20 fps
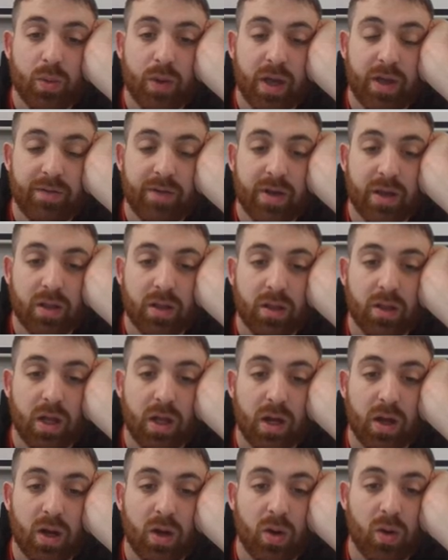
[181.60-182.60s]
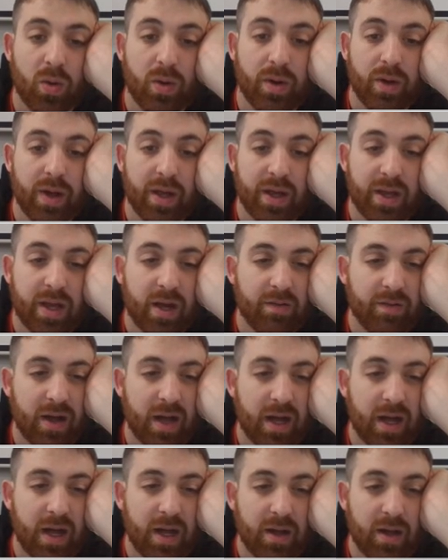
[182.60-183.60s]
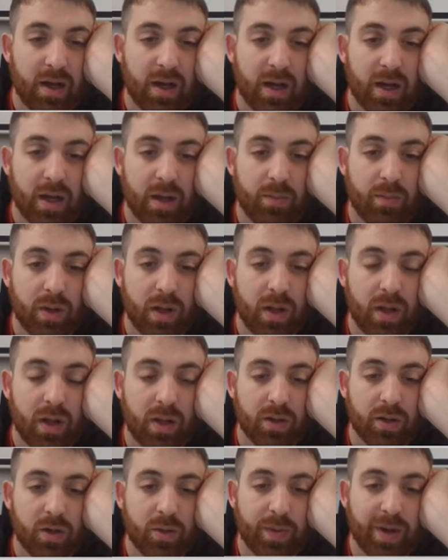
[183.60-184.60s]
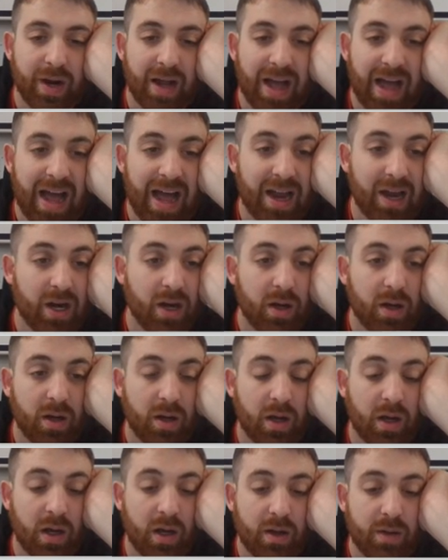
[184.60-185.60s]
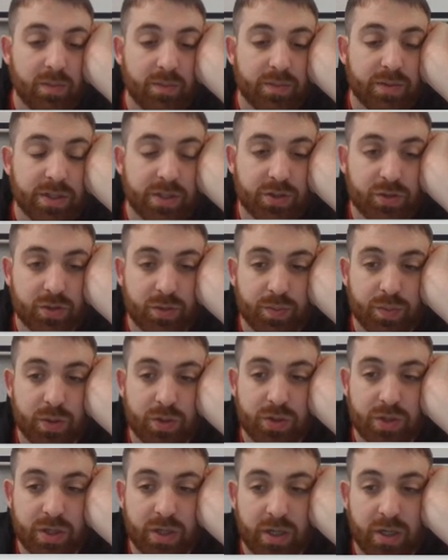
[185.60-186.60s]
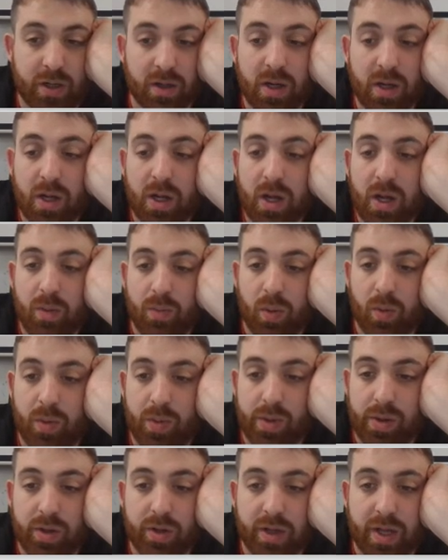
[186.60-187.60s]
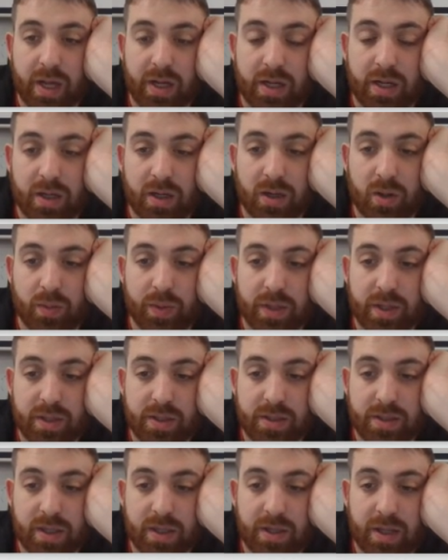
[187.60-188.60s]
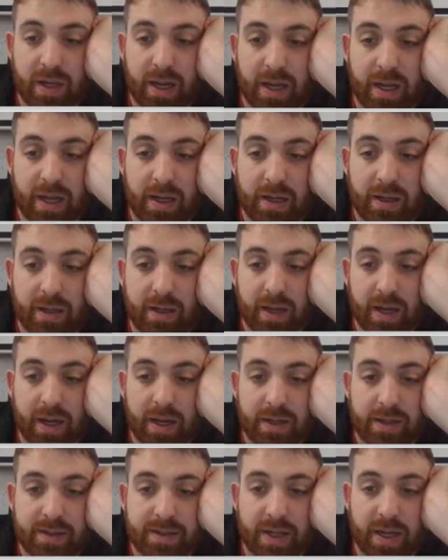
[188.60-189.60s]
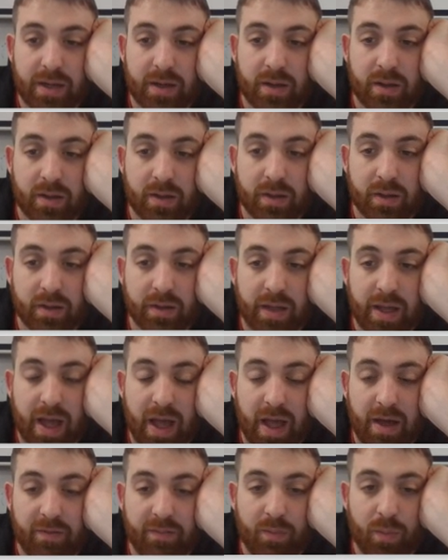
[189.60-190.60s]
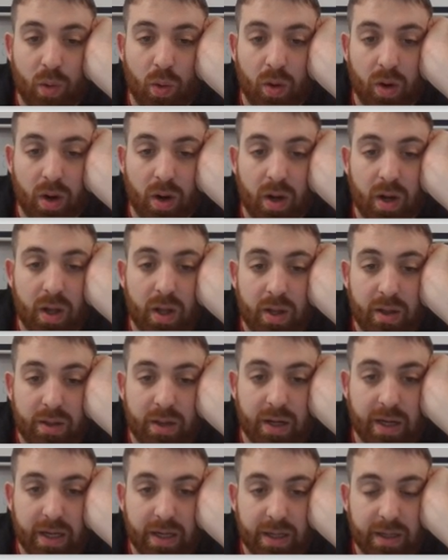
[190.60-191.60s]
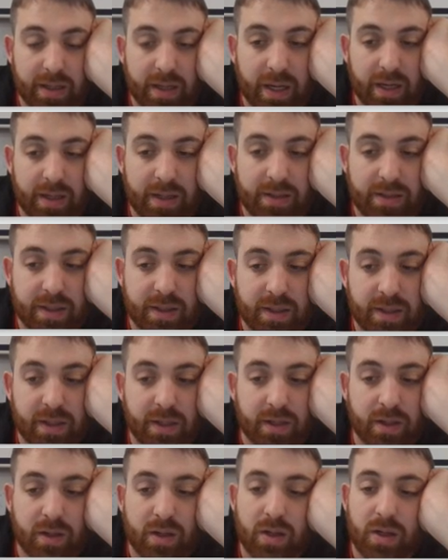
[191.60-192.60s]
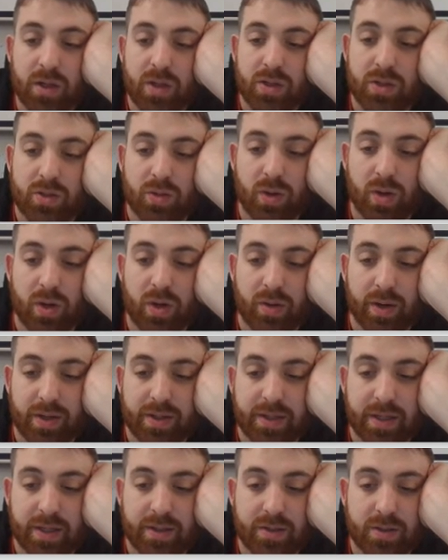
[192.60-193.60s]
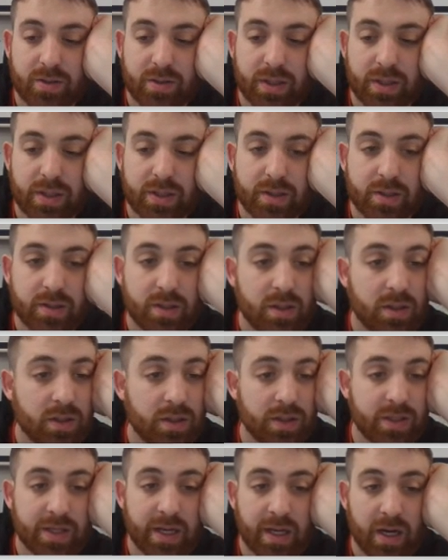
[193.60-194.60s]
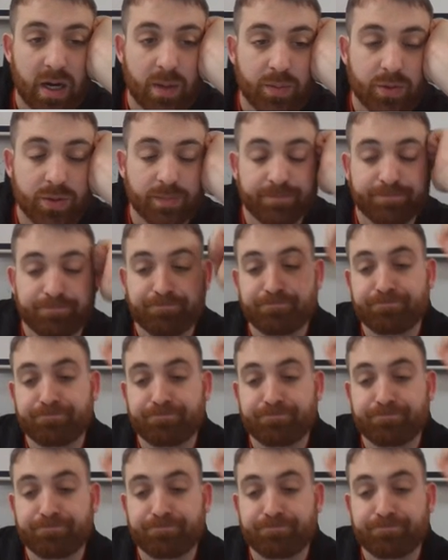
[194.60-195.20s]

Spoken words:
We have a low and kind of a little bit higher distribution here. But when we look at here, we can see that 8, 9, and 10 clearly have more than 8, 9, and 10 here. So our correct answer is the second option.